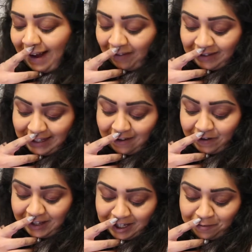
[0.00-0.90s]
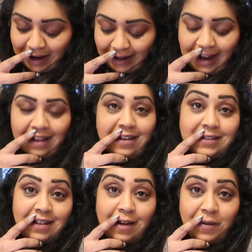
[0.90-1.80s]
I haven't seen the footage back yet
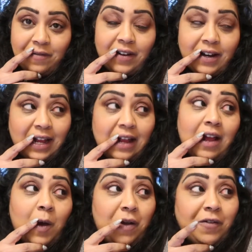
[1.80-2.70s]
though, so that'll be funny.